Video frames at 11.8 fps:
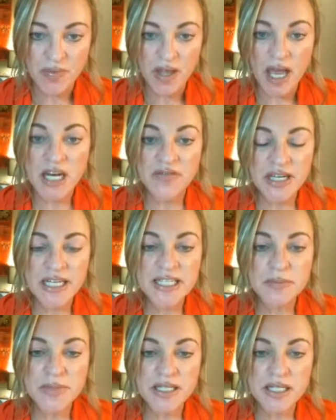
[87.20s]
And if
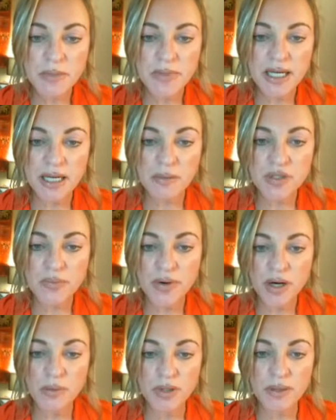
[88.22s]
intimacy becomes a
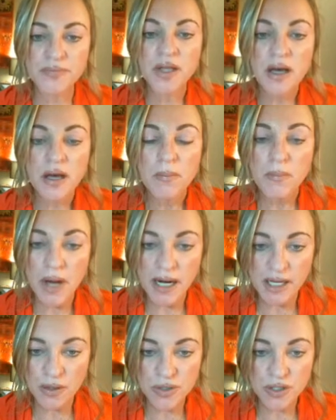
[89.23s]
problem,
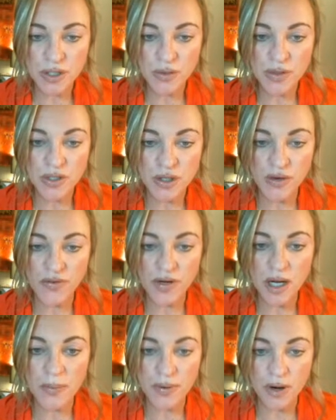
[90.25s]
money also is often
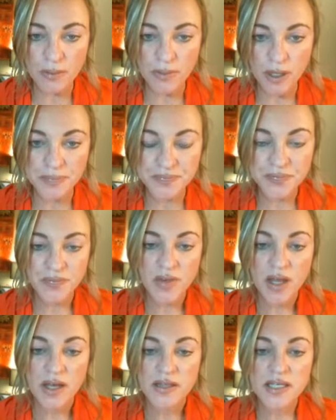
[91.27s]
a problem.
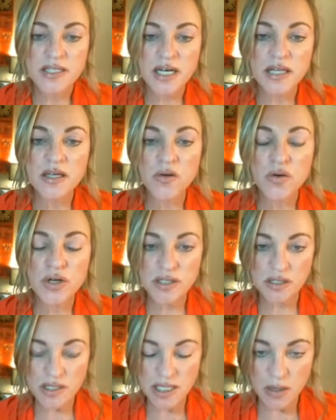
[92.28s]
There's nothing worse
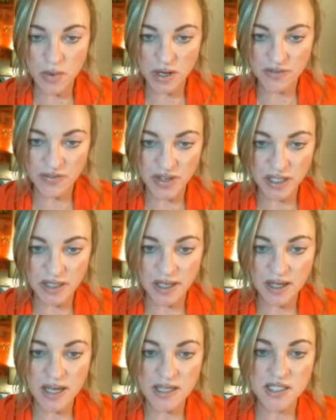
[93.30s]
than someone
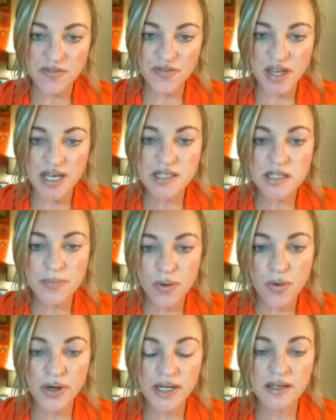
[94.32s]
feeling as if they're
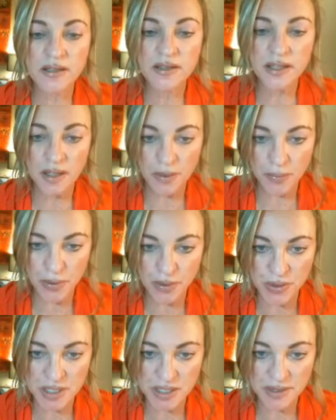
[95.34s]
supporting the other
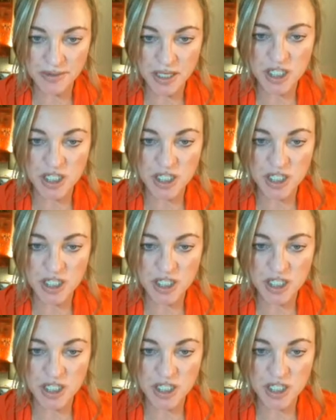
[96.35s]
person.